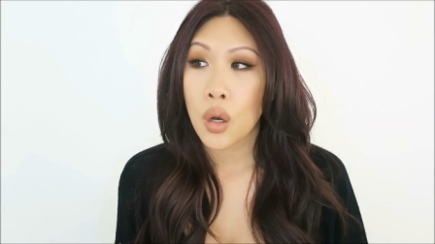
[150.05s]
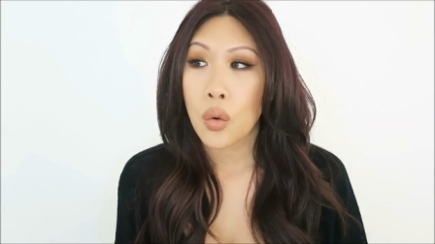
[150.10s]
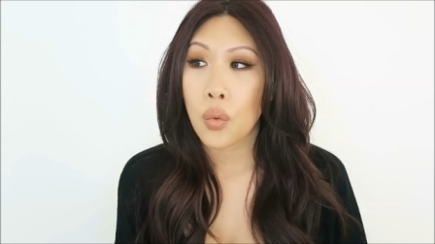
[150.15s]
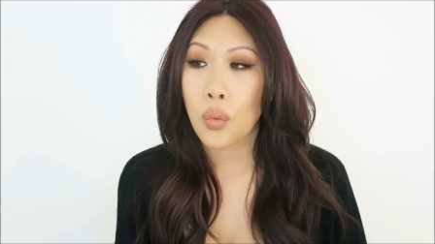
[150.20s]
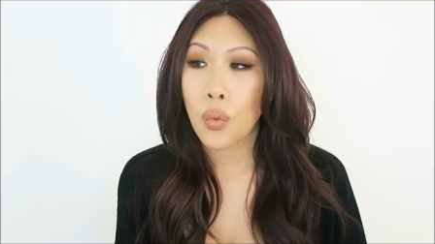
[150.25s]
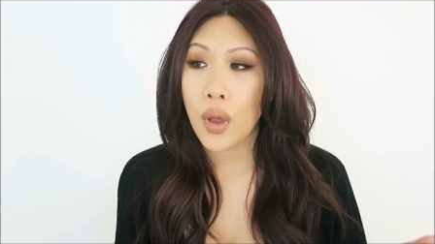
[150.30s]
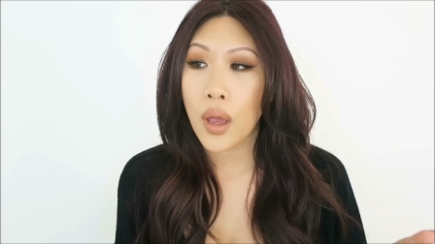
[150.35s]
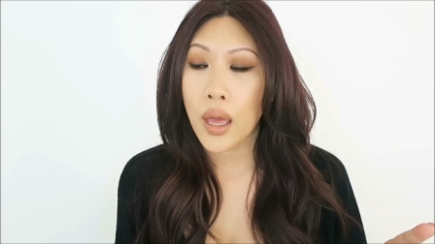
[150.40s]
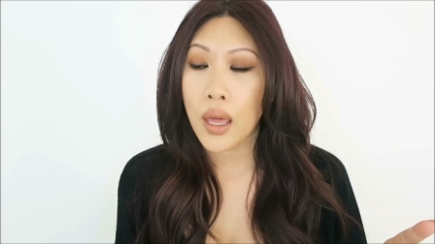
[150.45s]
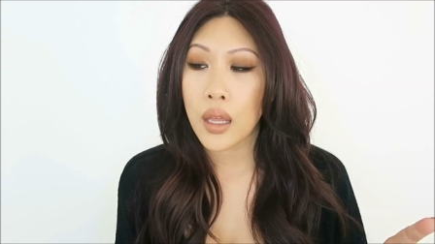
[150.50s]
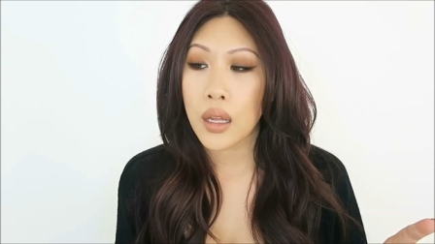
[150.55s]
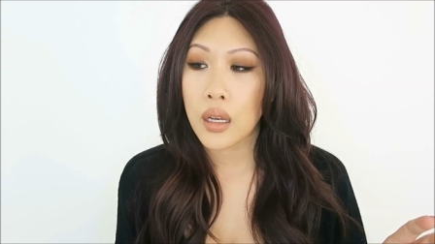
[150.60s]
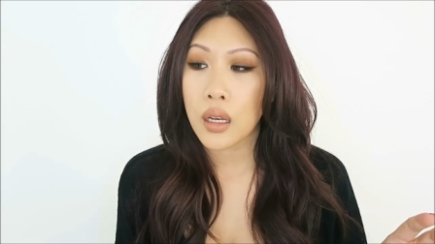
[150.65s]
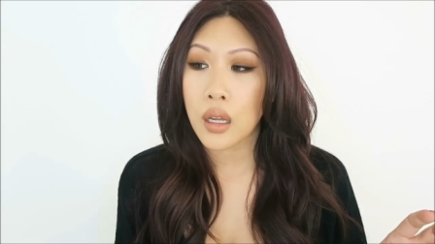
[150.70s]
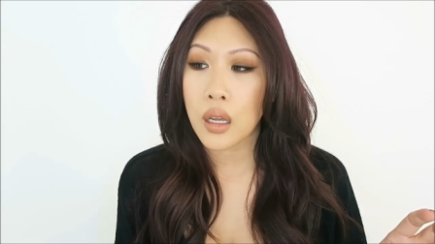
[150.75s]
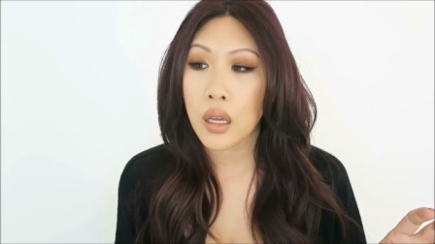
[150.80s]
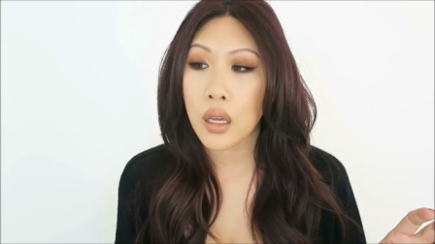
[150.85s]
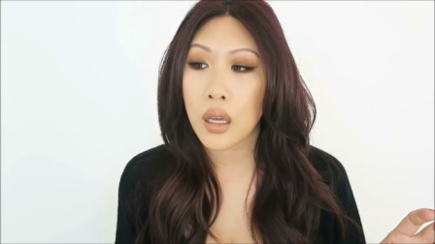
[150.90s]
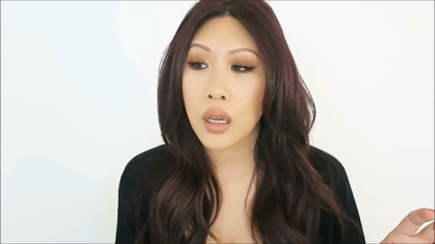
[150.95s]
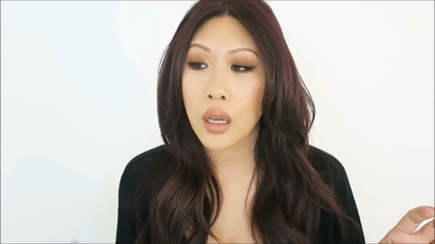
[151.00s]

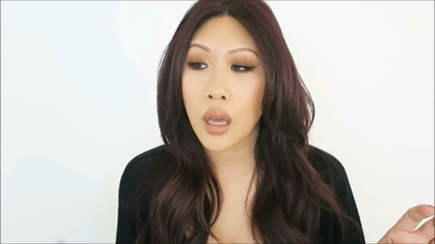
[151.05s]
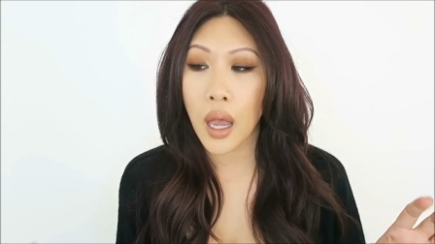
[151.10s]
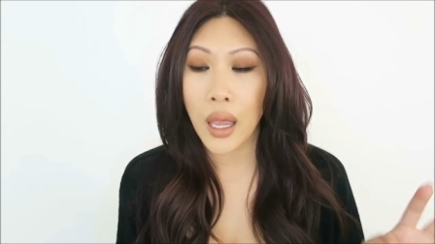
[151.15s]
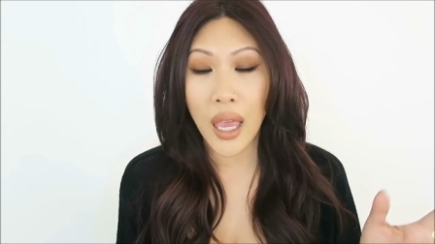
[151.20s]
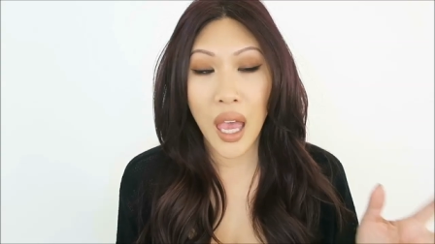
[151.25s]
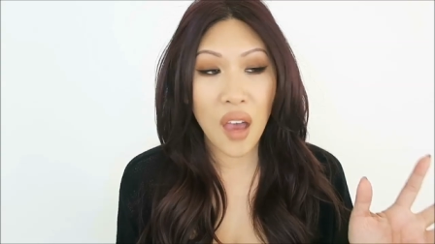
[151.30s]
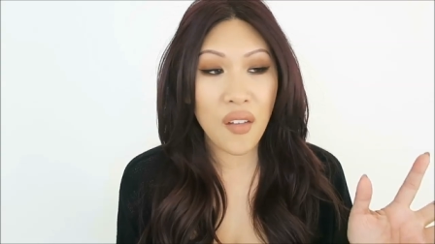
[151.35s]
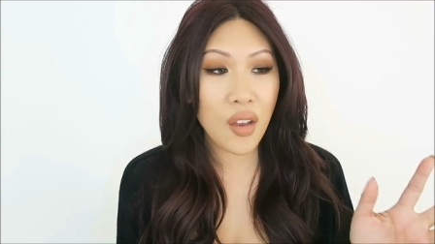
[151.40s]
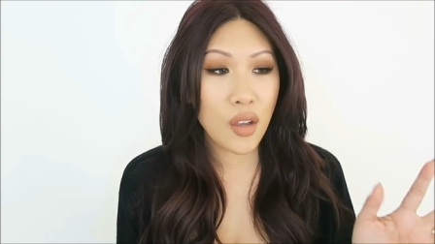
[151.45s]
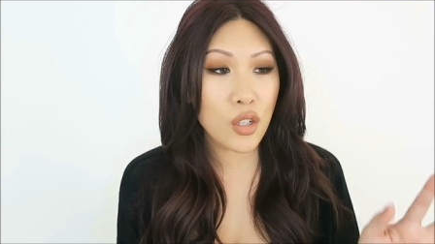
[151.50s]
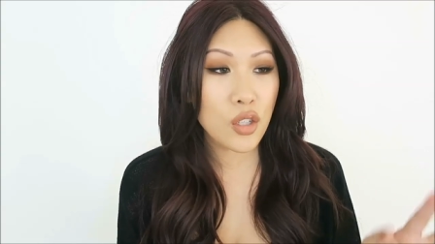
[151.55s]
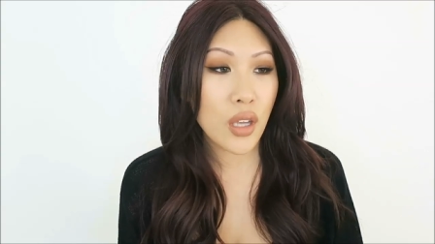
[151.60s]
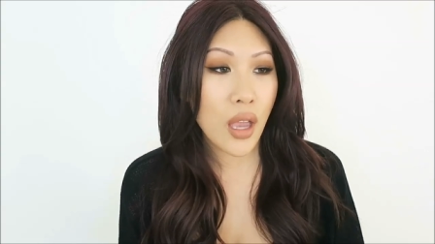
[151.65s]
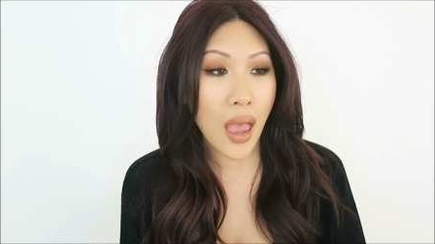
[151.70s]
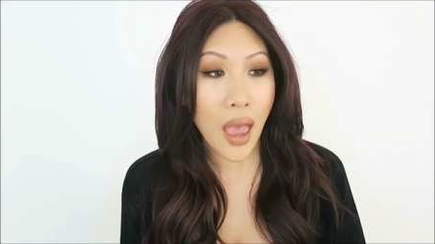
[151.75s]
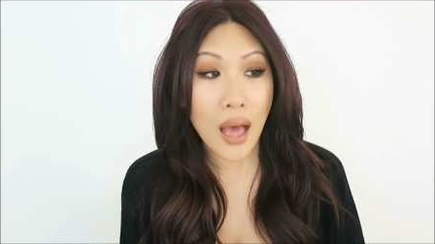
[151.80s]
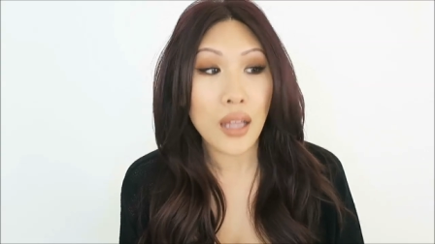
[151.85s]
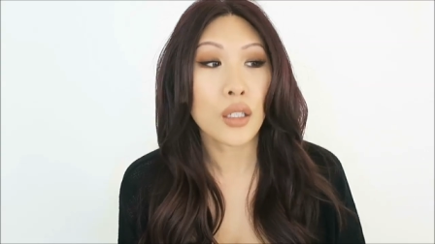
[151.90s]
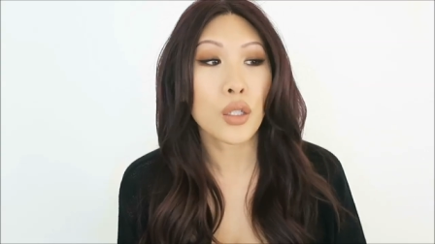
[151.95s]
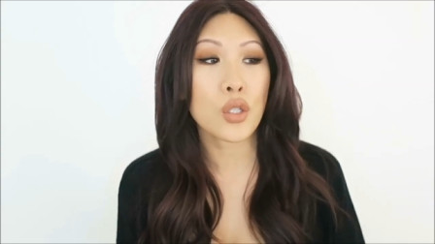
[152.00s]
when I have
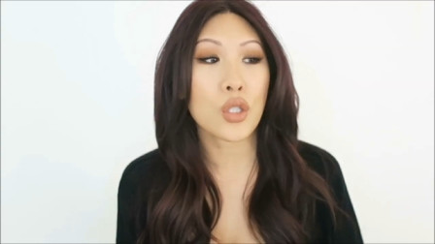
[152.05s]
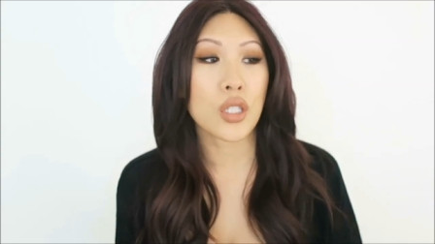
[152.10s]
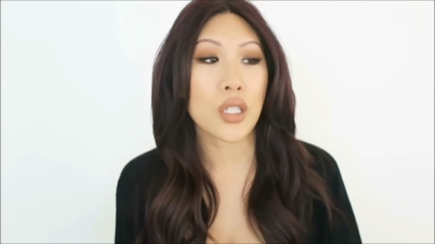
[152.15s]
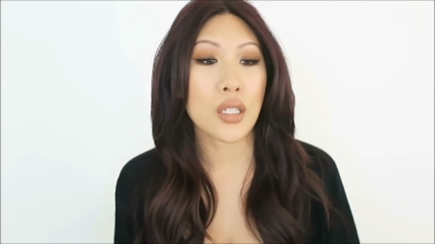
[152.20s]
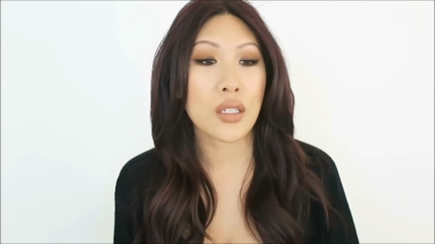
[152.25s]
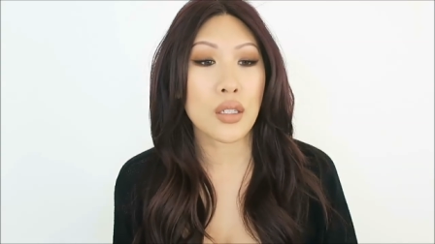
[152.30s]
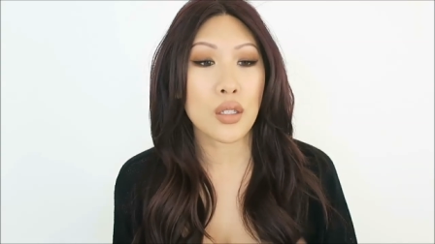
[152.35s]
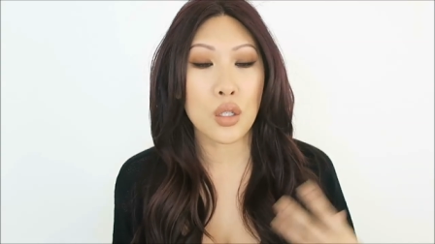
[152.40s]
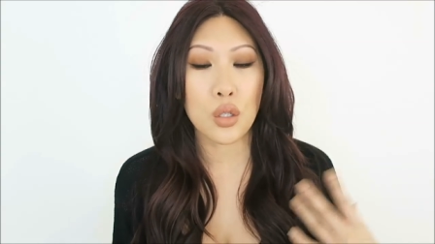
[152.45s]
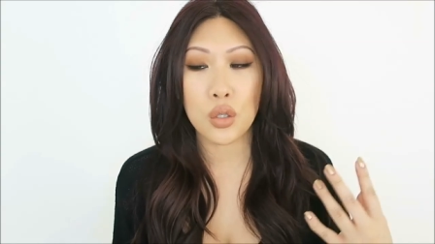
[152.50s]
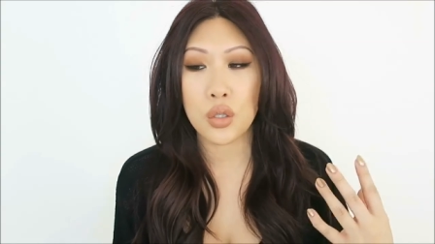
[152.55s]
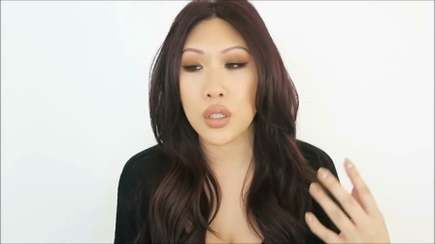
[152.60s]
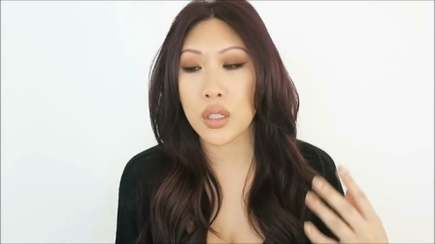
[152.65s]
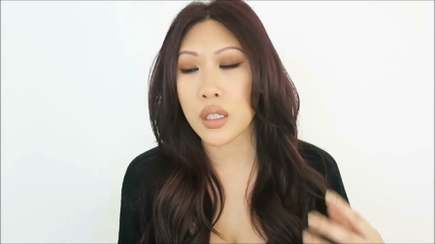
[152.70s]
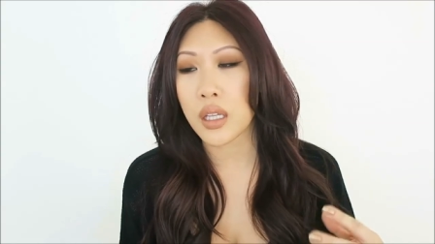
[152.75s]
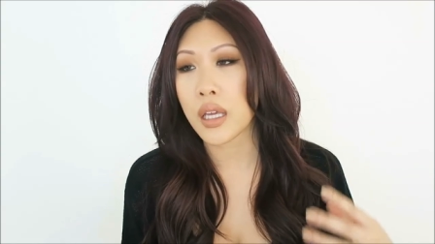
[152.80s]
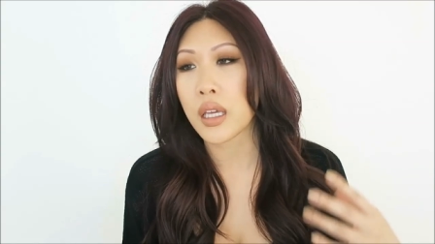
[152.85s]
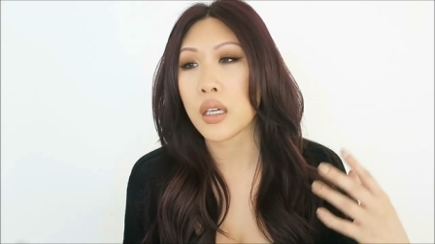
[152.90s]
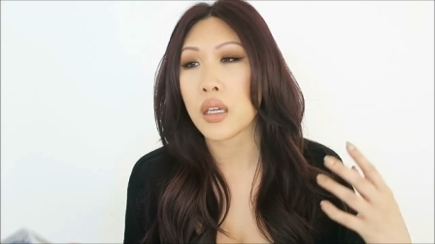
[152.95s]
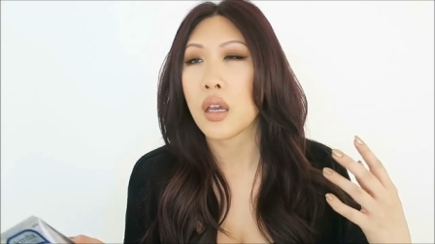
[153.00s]
allergies, it's
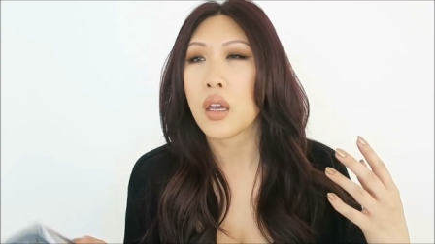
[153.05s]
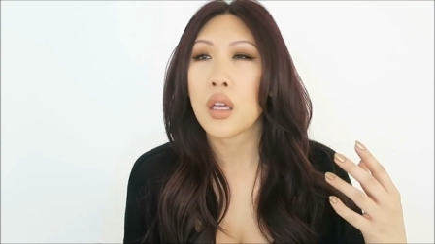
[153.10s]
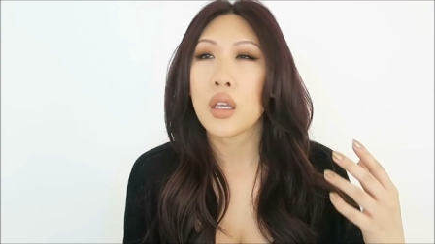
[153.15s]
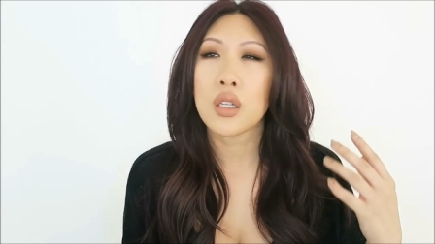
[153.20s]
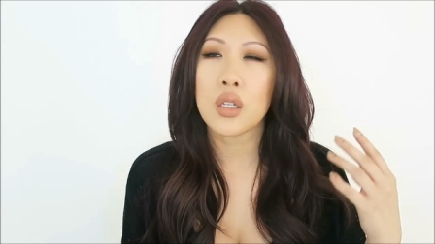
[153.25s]
usually like,